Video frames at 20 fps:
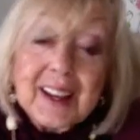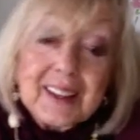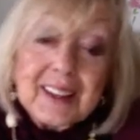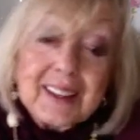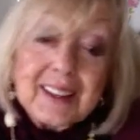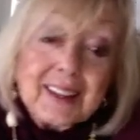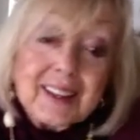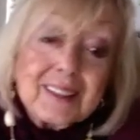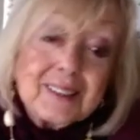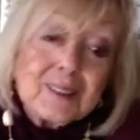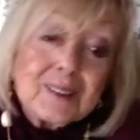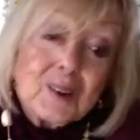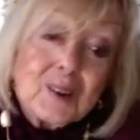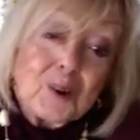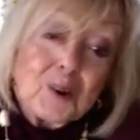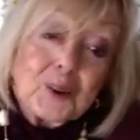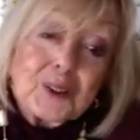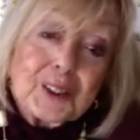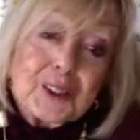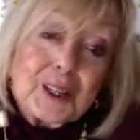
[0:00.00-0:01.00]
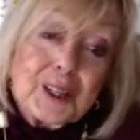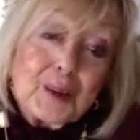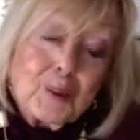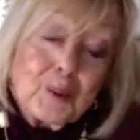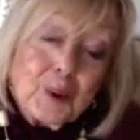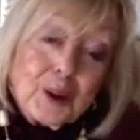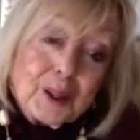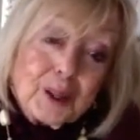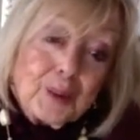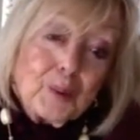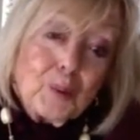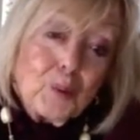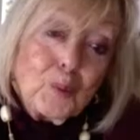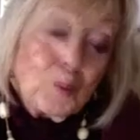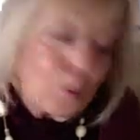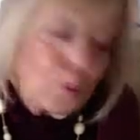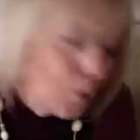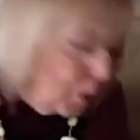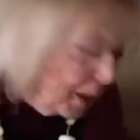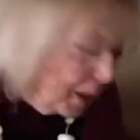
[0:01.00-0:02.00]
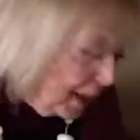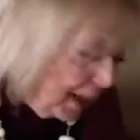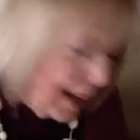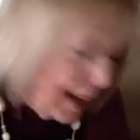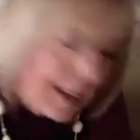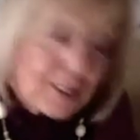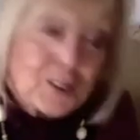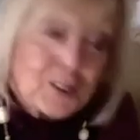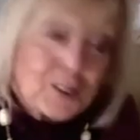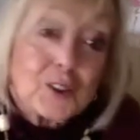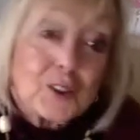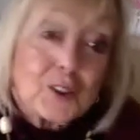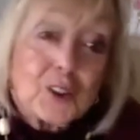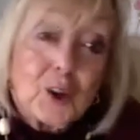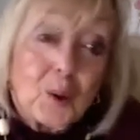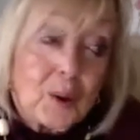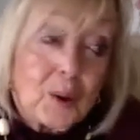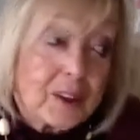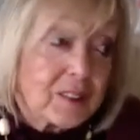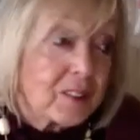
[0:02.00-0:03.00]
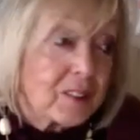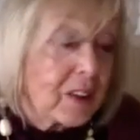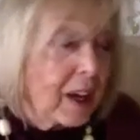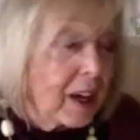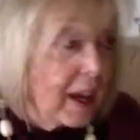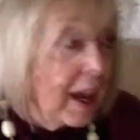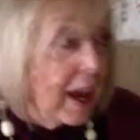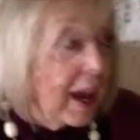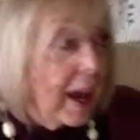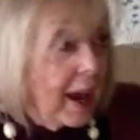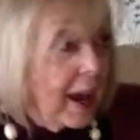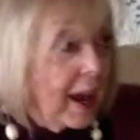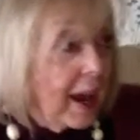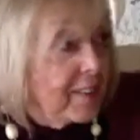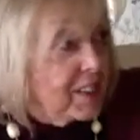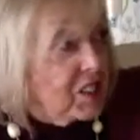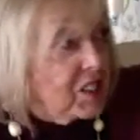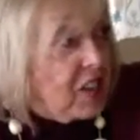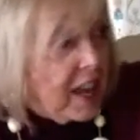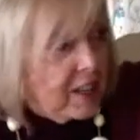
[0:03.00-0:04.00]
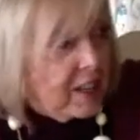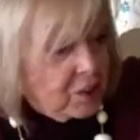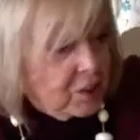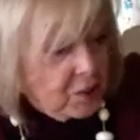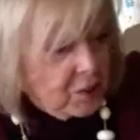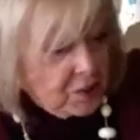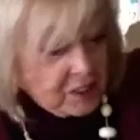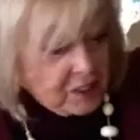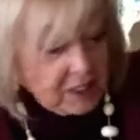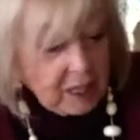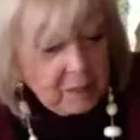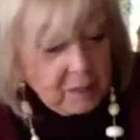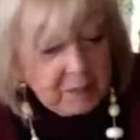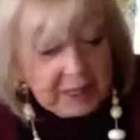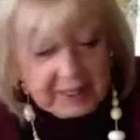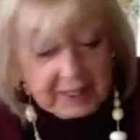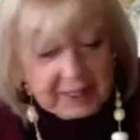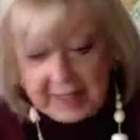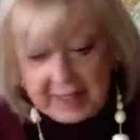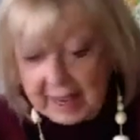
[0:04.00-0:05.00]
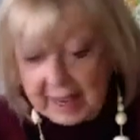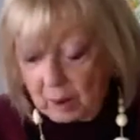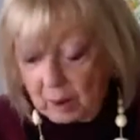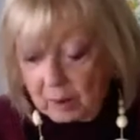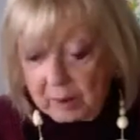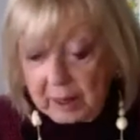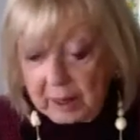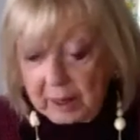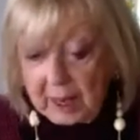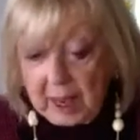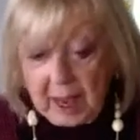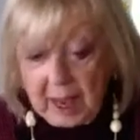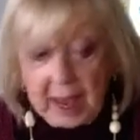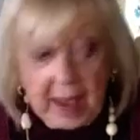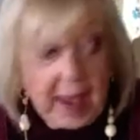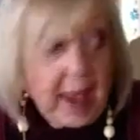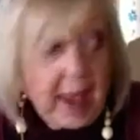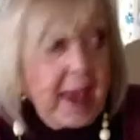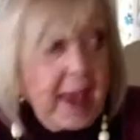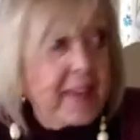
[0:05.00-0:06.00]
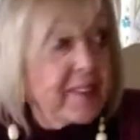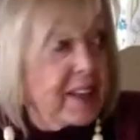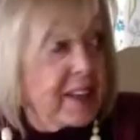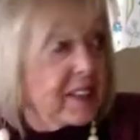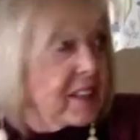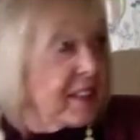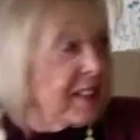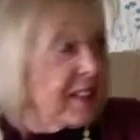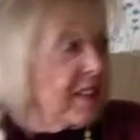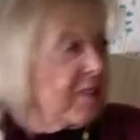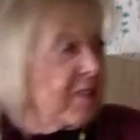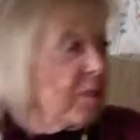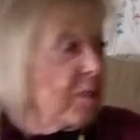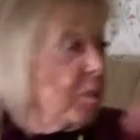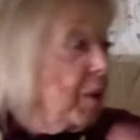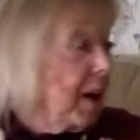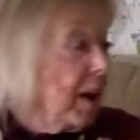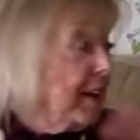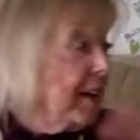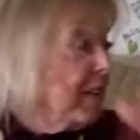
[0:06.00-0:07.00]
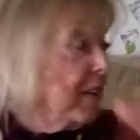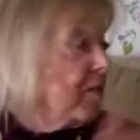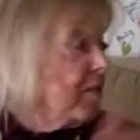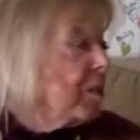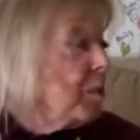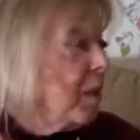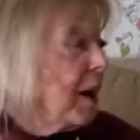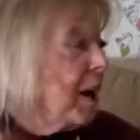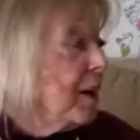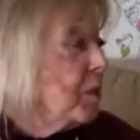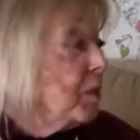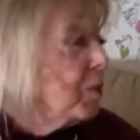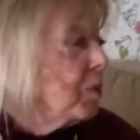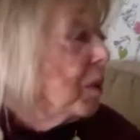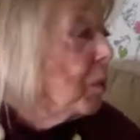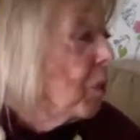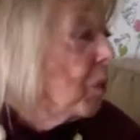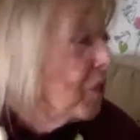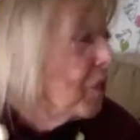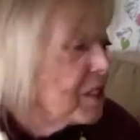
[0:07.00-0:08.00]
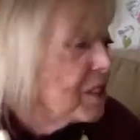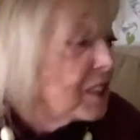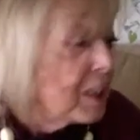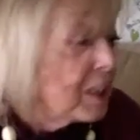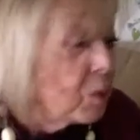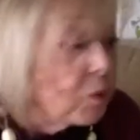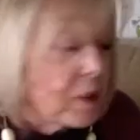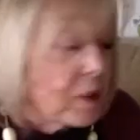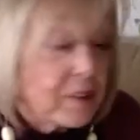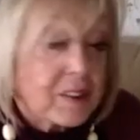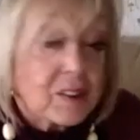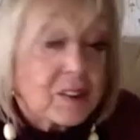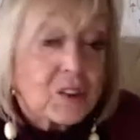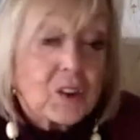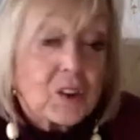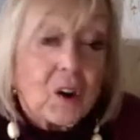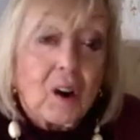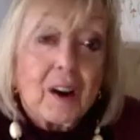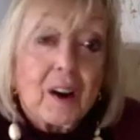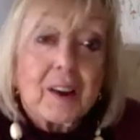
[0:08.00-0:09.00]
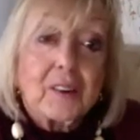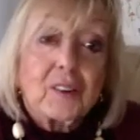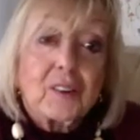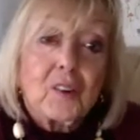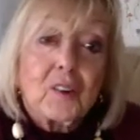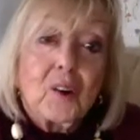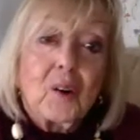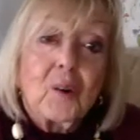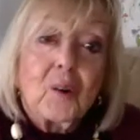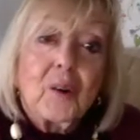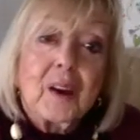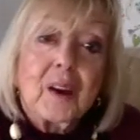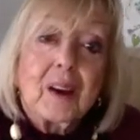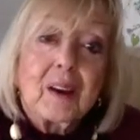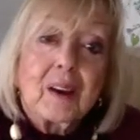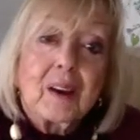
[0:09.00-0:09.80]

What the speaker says: Let's go see what he has to show us." And the janitor is coming down, and they said, never mind. We want to see where this dog is going."